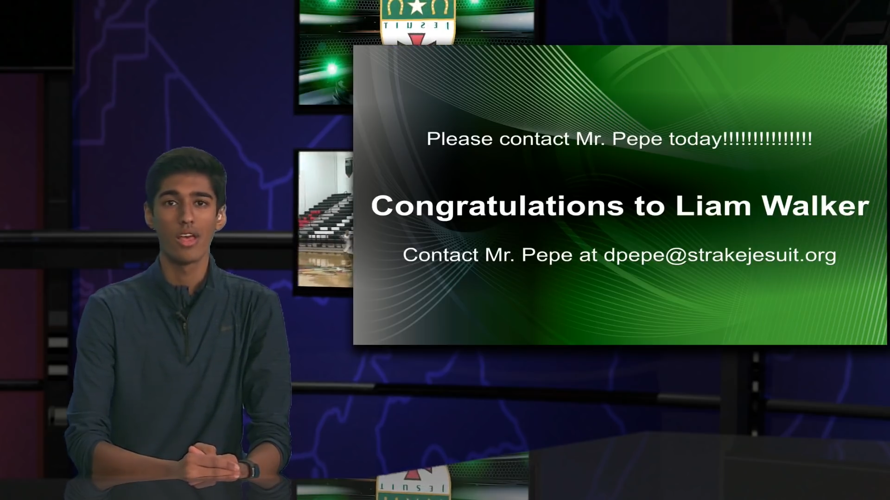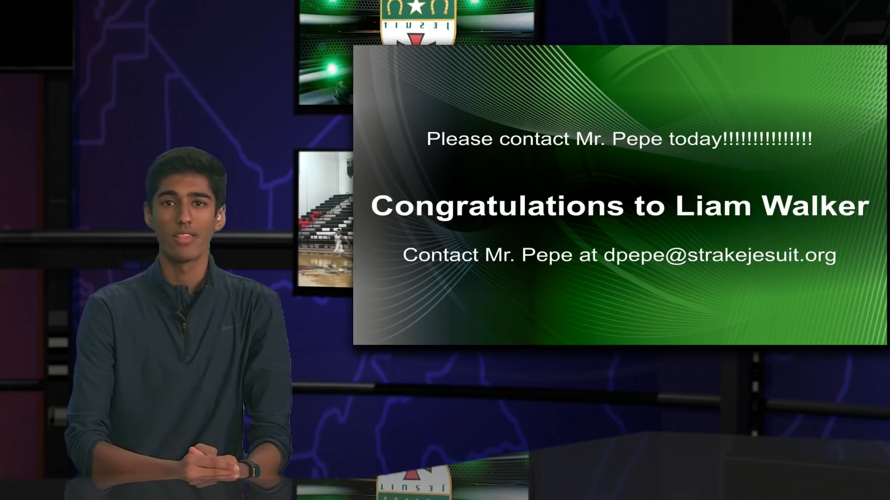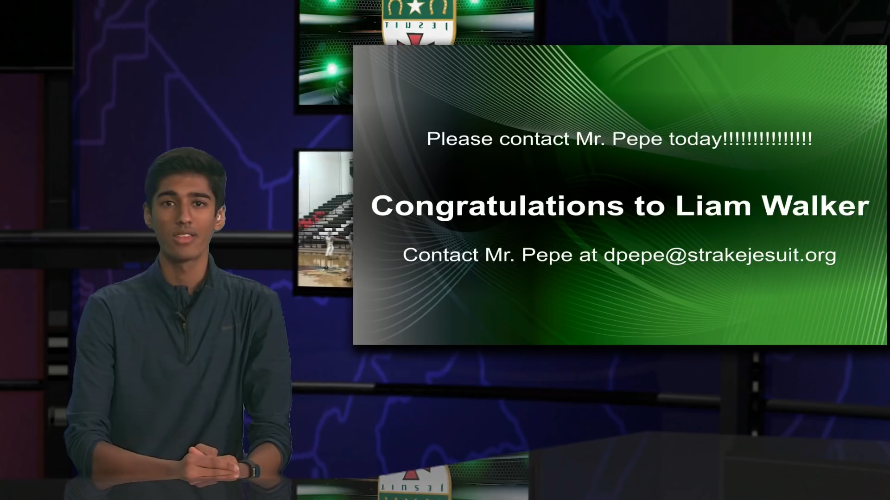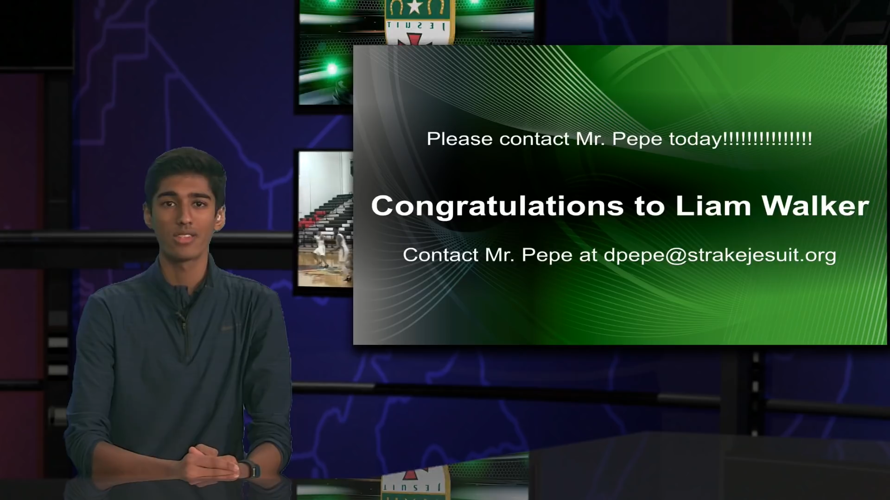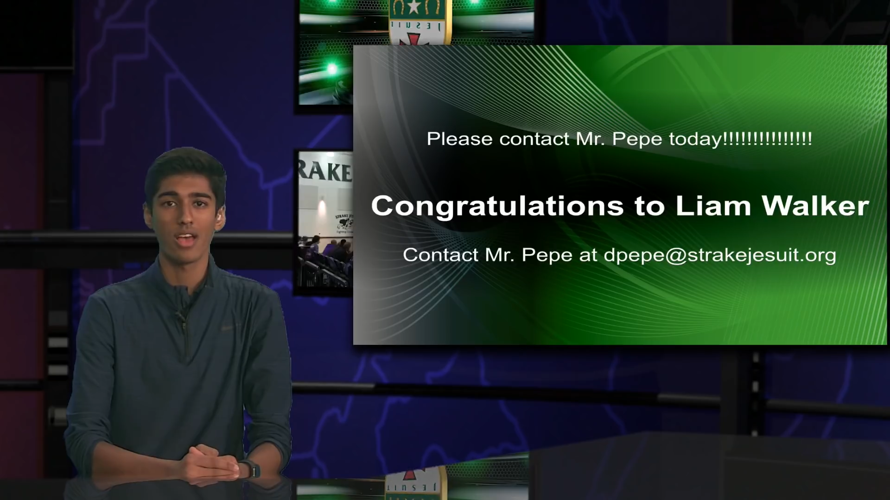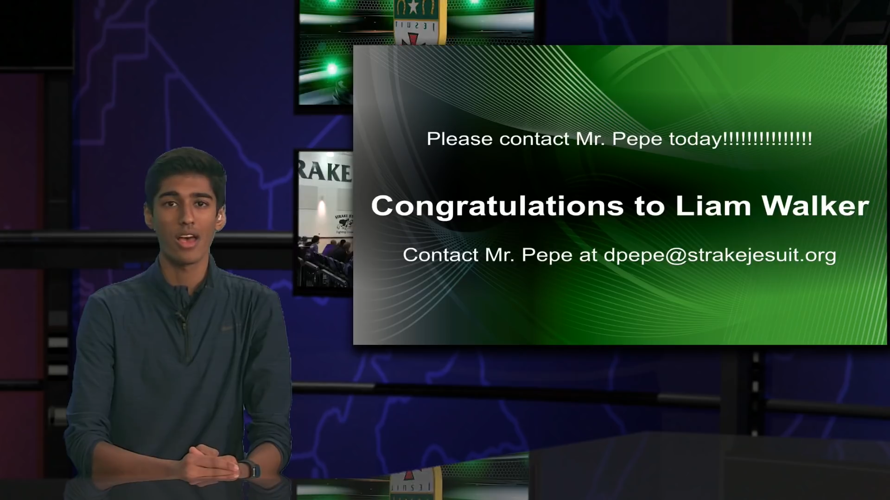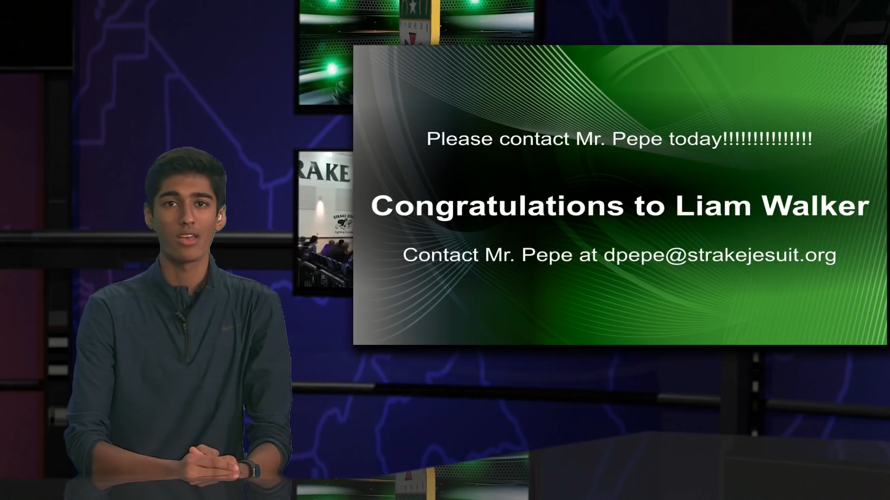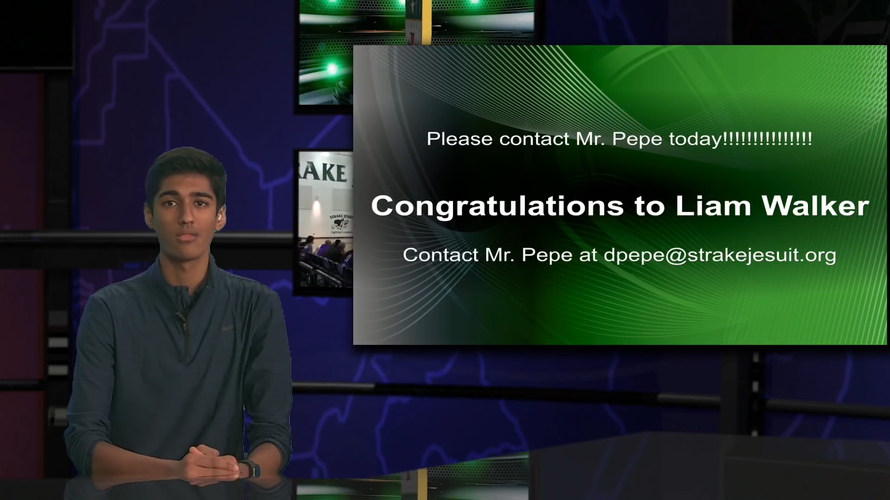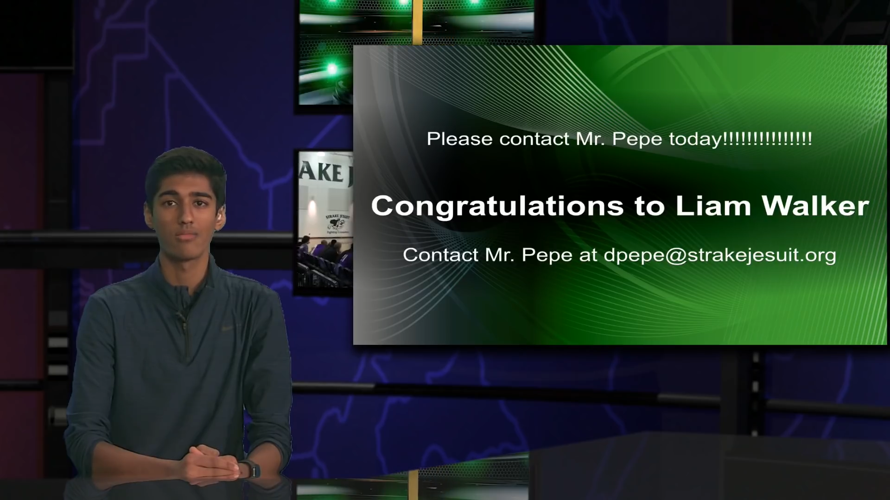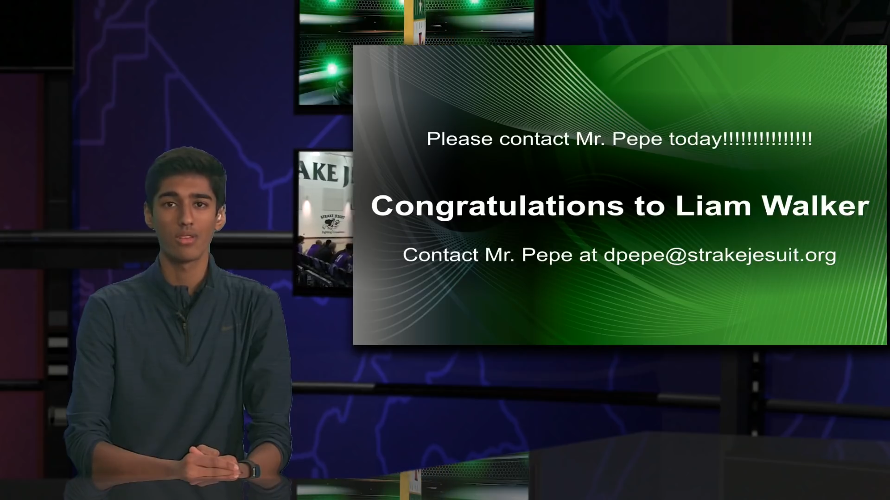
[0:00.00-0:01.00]
this
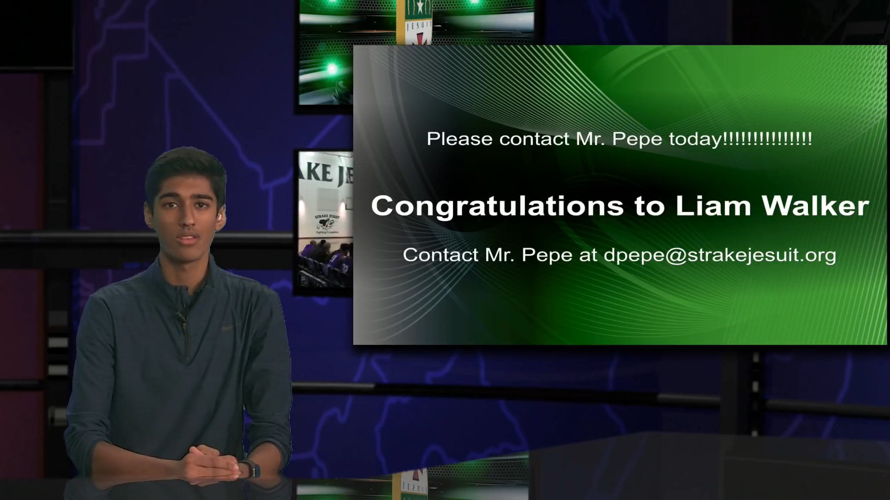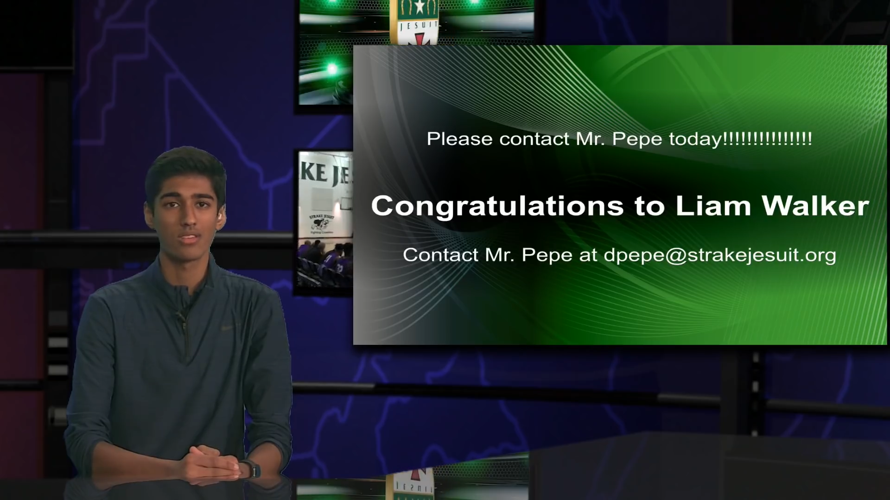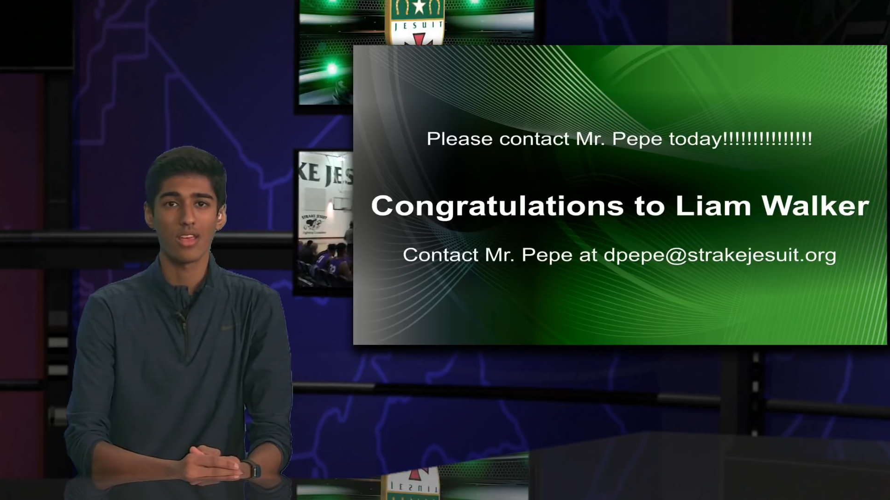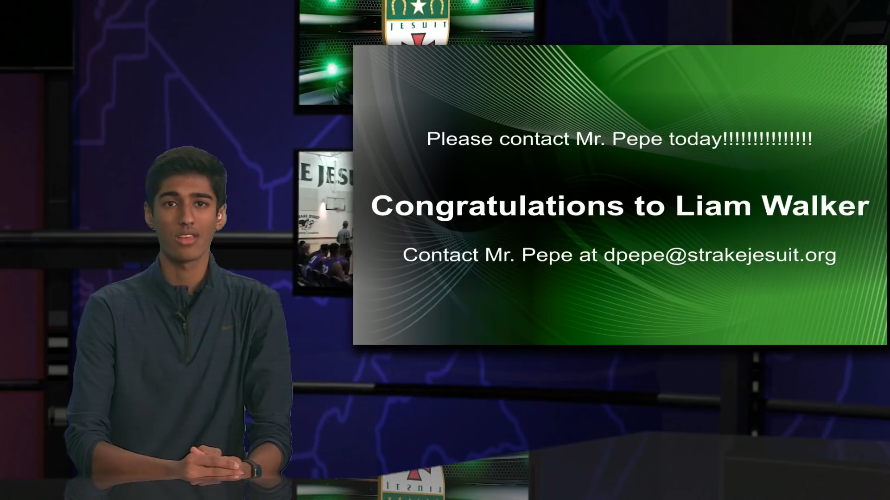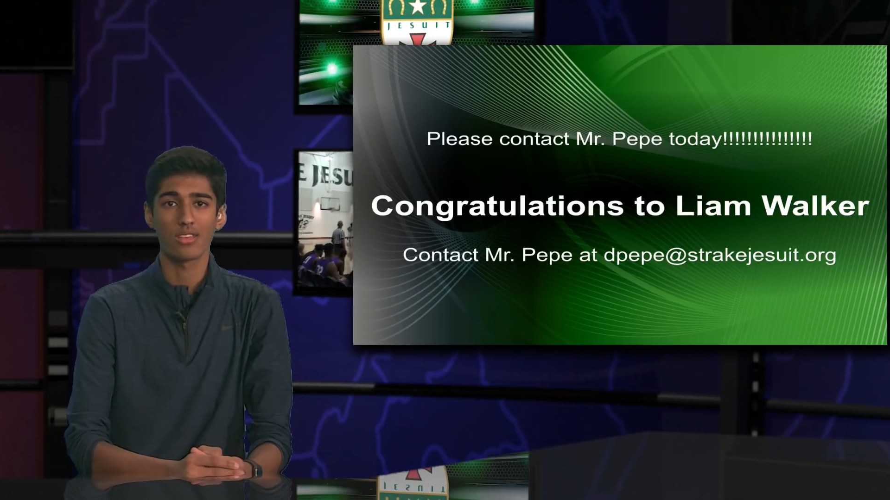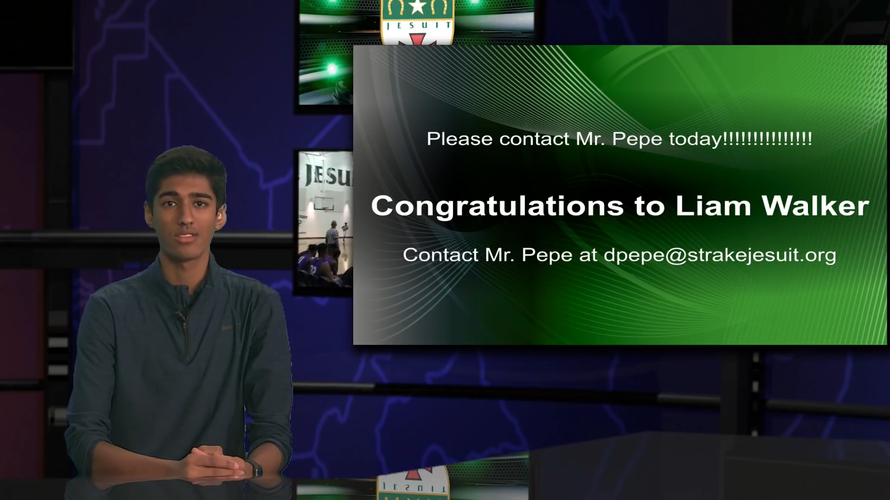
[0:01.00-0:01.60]
time saying